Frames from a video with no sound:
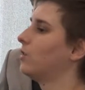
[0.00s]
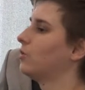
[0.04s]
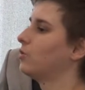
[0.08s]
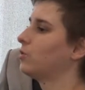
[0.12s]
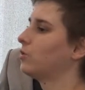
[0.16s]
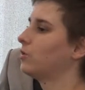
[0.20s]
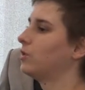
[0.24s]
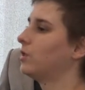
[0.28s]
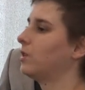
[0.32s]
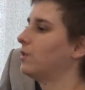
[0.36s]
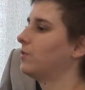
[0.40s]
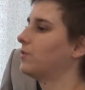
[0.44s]

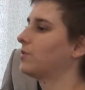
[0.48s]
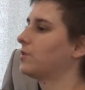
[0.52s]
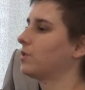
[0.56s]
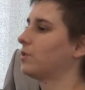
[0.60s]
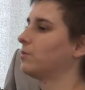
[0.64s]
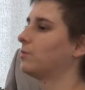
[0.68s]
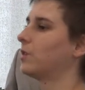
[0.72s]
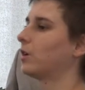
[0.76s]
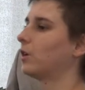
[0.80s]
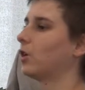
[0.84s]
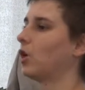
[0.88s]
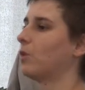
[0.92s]
to give
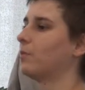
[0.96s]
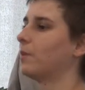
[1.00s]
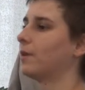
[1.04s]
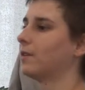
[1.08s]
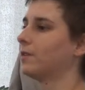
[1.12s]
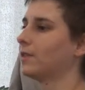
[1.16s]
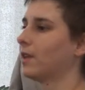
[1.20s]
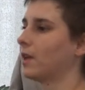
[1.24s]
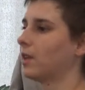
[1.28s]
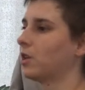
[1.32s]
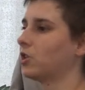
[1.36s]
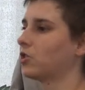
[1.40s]
some
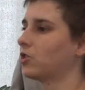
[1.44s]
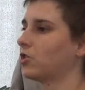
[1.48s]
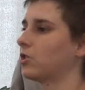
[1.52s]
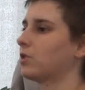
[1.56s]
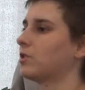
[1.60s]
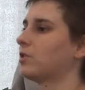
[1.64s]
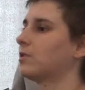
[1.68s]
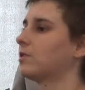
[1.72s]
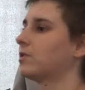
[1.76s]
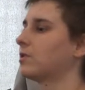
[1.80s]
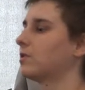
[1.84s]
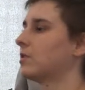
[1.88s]

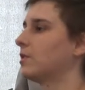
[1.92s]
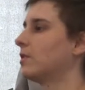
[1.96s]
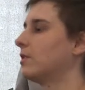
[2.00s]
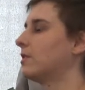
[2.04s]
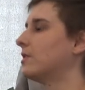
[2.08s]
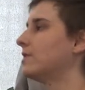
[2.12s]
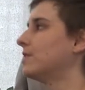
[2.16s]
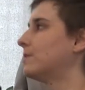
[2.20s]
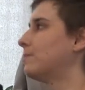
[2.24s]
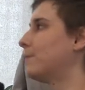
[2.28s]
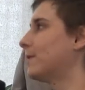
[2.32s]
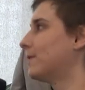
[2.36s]
recommendations
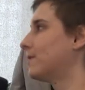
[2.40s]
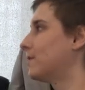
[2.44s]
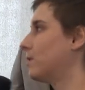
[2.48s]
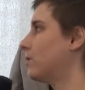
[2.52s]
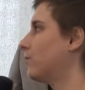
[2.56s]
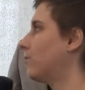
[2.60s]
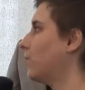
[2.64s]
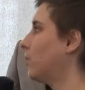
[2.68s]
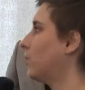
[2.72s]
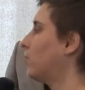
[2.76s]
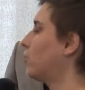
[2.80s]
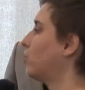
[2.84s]

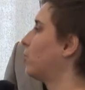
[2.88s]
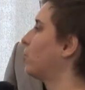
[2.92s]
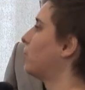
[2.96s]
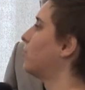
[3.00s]
specific to